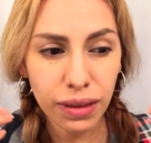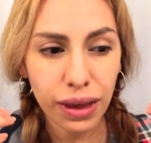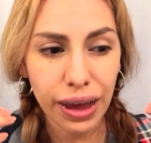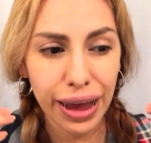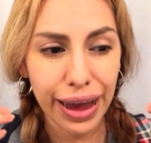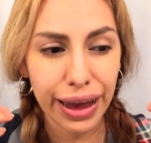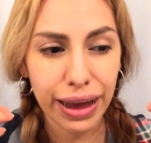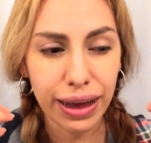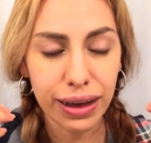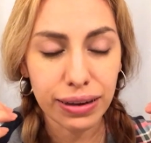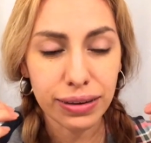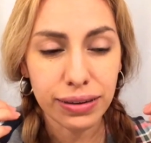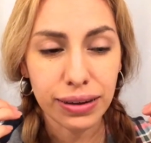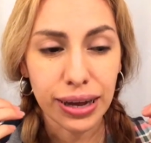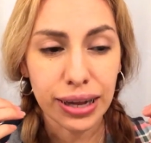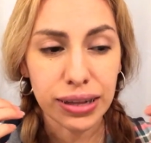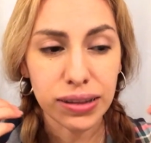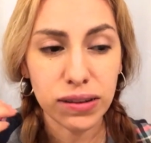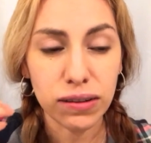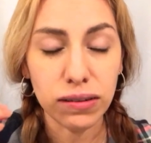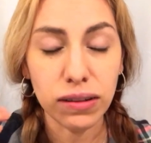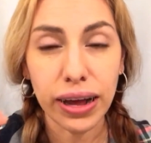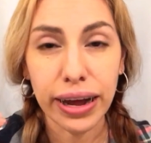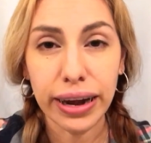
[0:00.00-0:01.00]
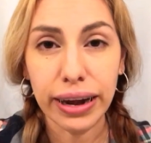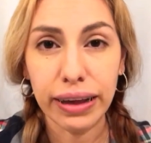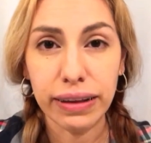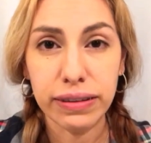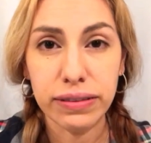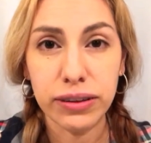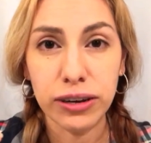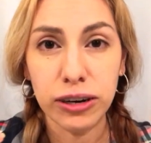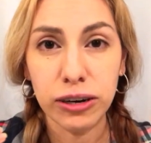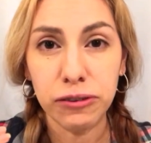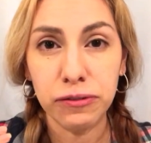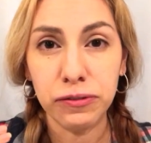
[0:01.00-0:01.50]
and it's a lot
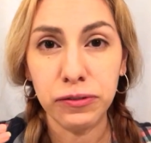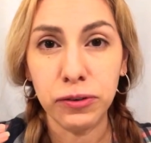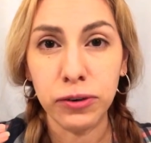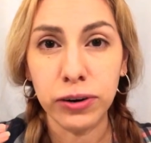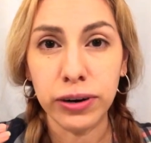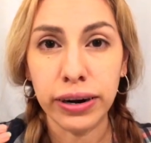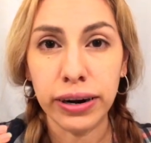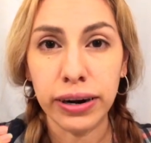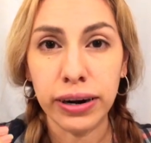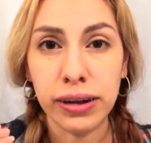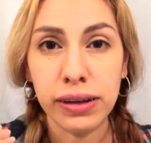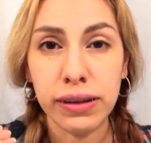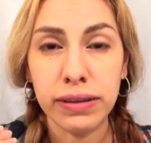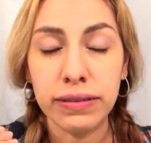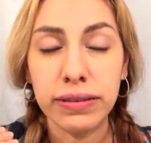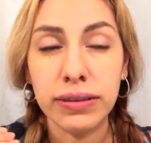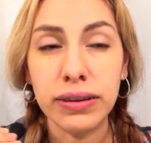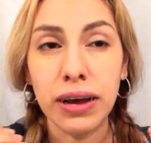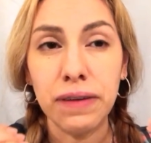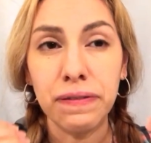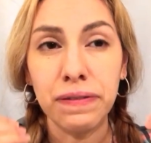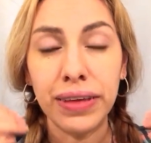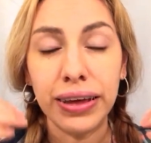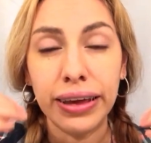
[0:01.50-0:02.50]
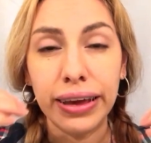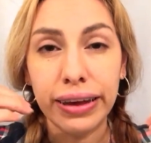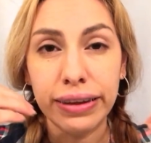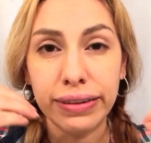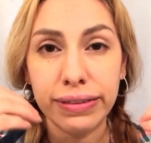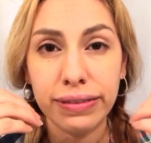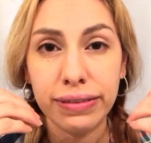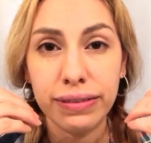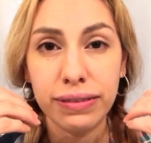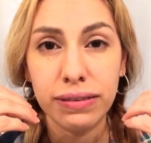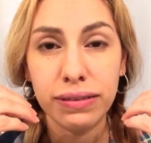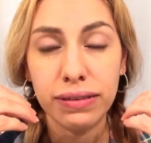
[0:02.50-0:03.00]
easier for stuff that
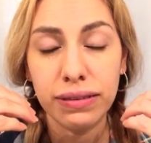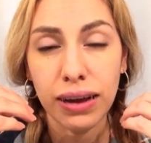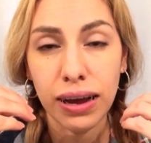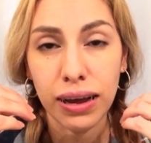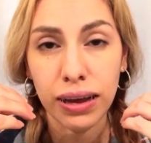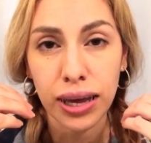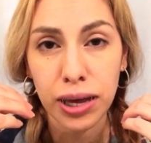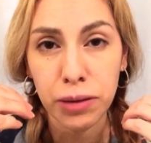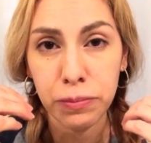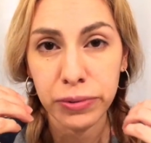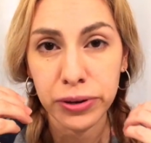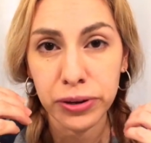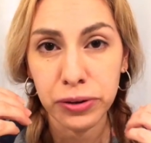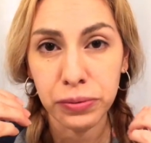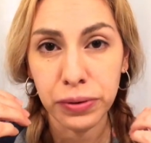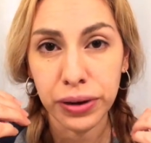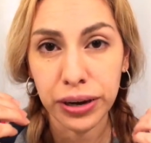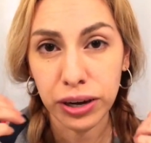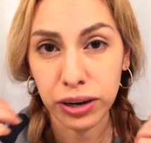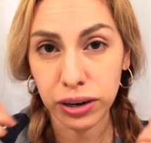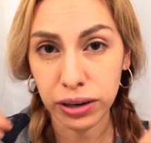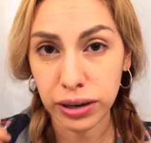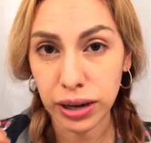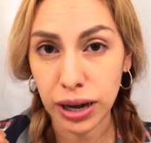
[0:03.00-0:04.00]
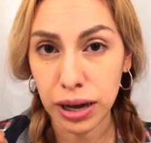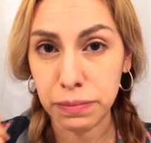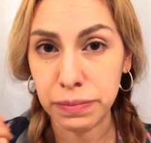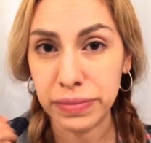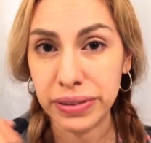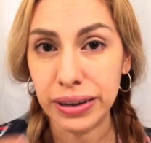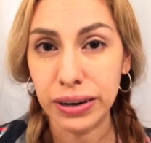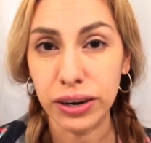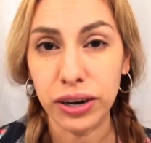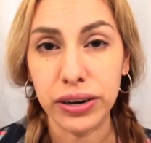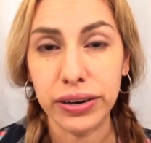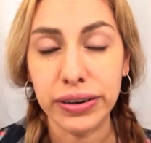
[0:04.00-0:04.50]
gets stuck in between your gums
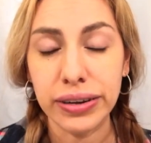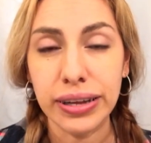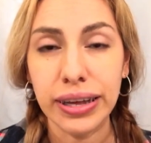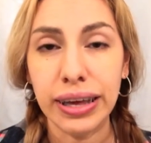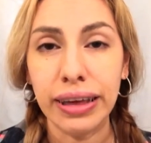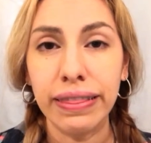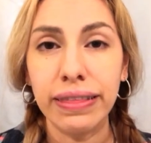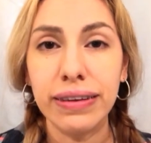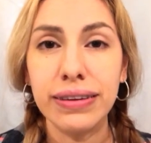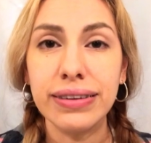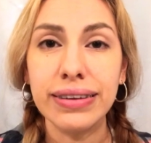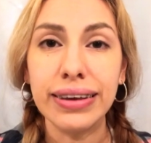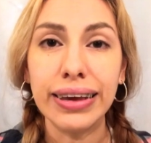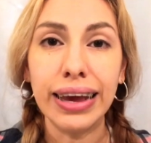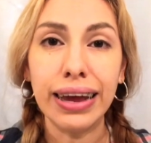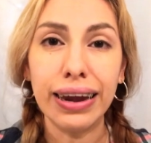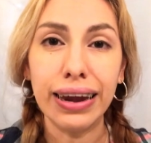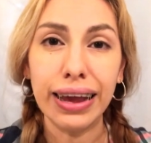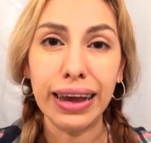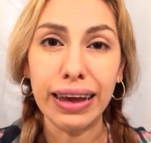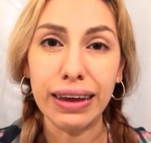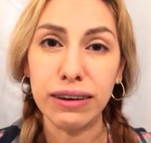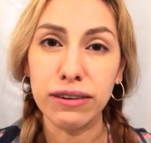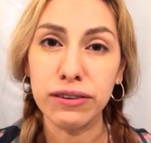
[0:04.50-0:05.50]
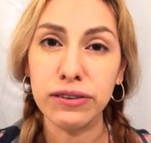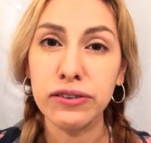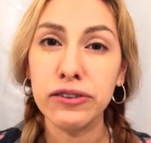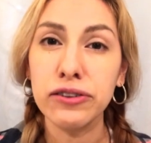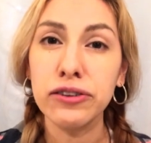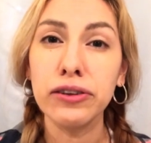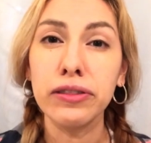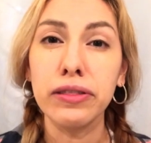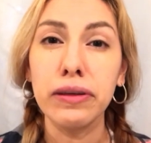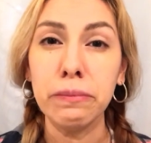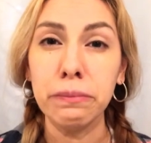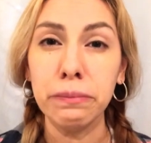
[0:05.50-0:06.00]
and your teeth to get
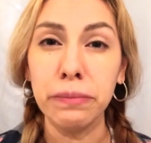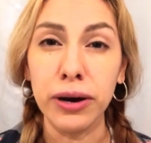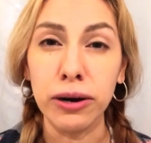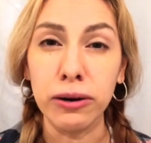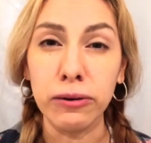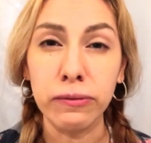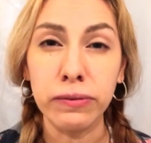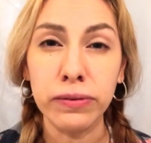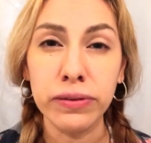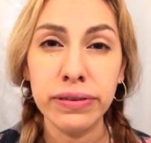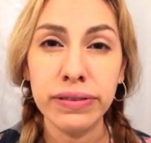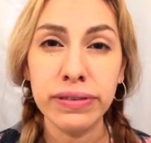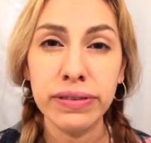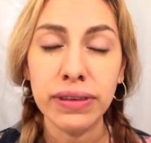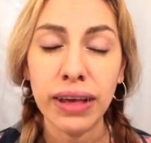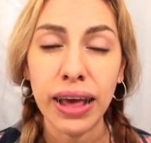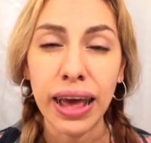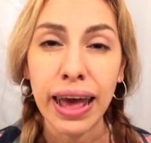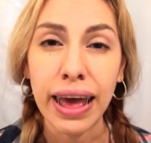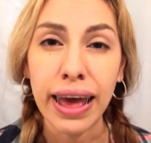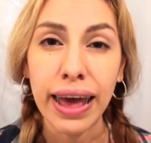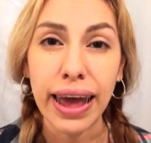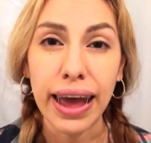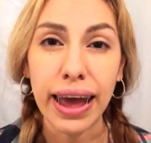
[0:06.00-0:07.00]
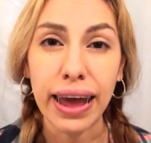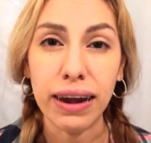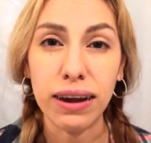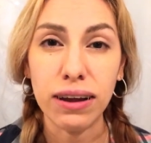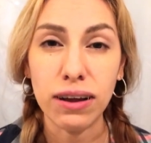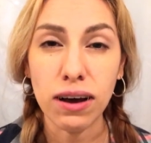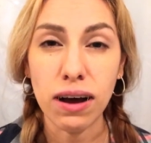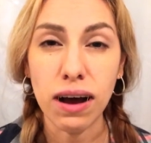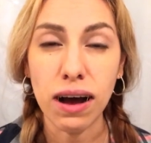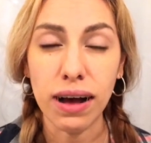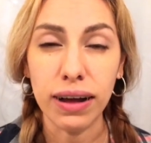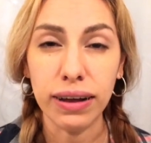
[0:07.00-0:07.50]
into the bones and
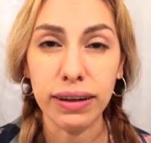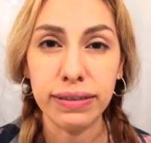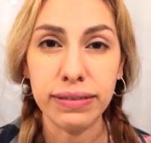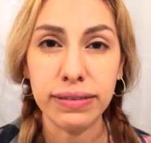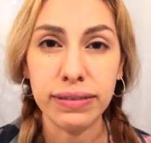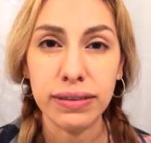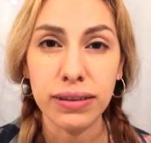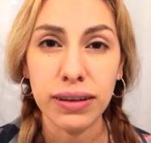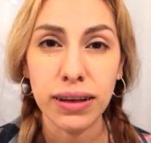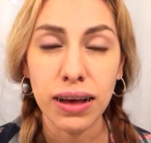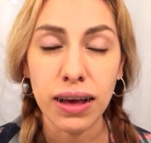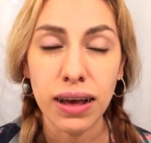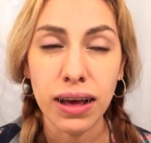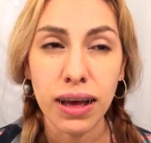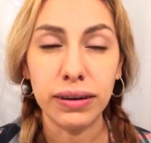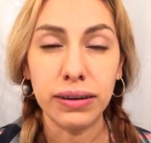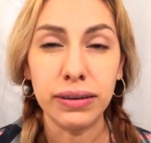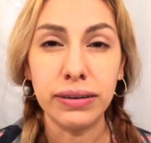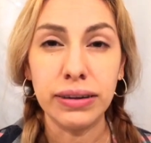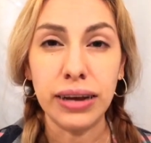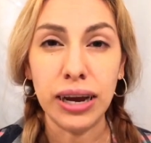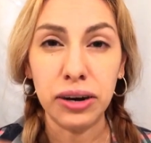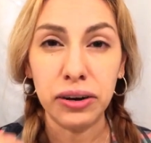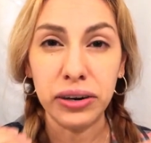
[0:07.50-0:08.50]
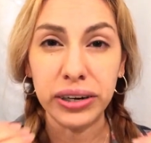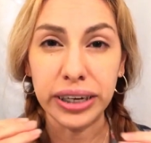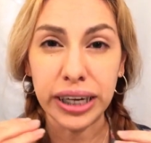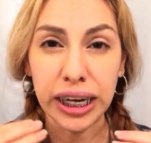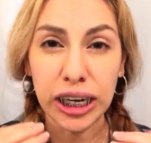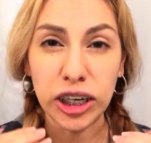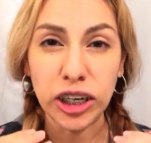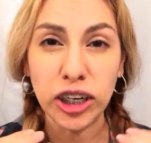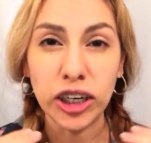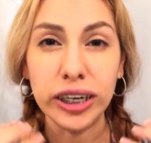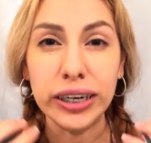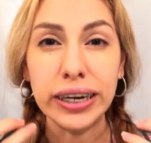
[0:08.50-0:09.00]
cause
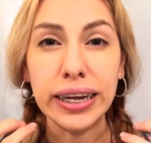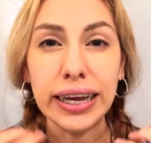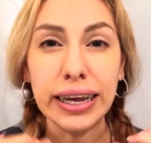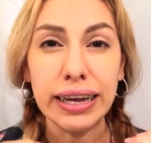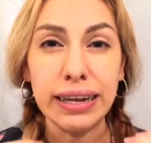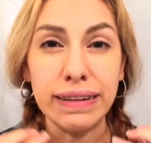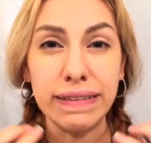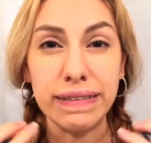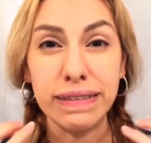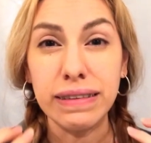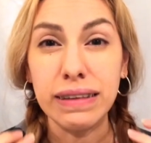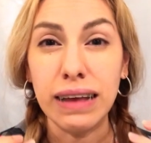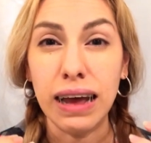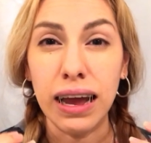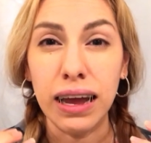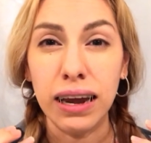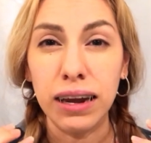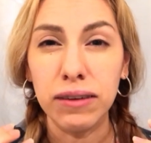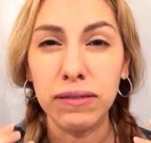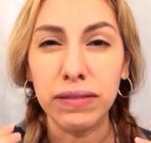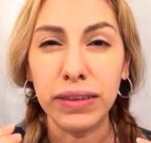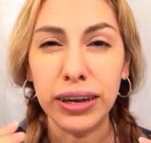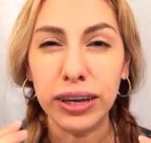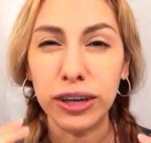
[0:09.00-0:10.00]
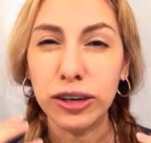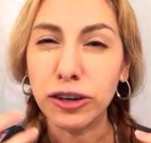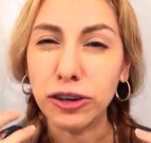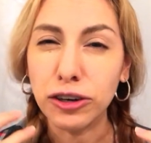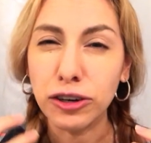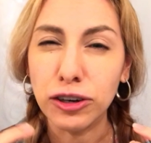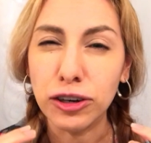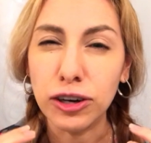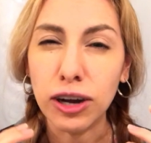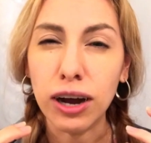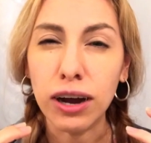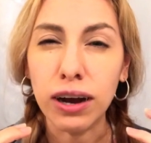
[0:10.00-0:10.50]
degradation inside of like your
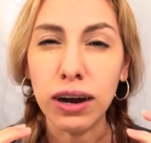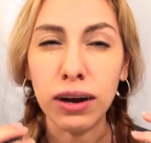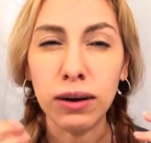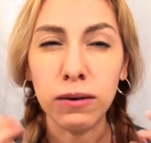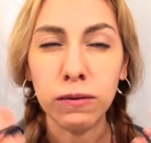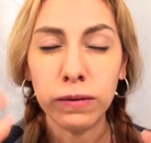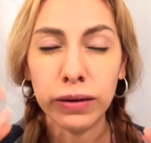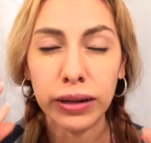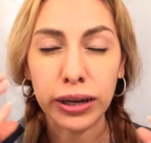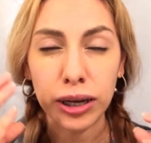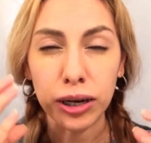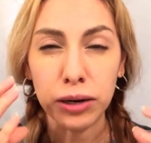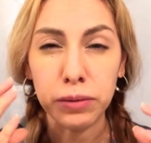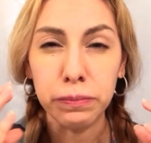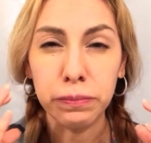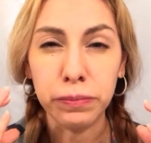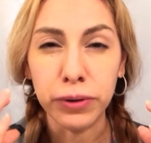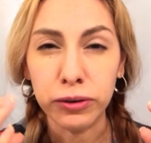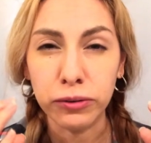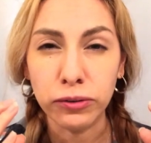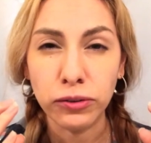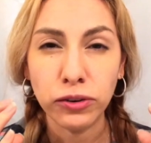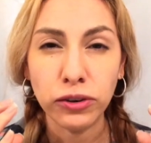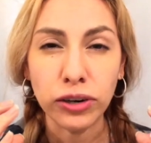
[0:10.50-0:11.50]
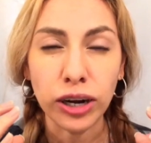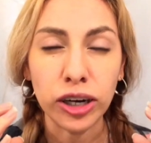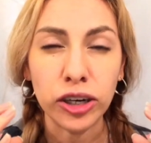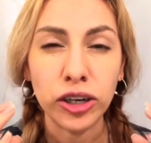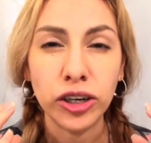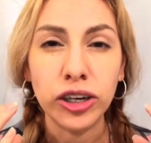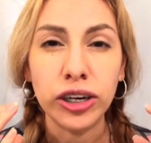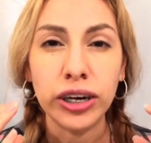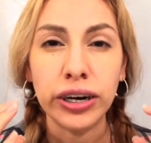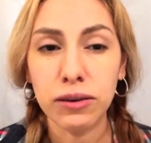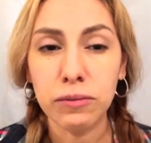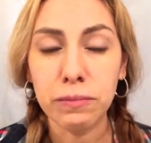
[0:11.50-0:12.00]
jaw or like your bone structure.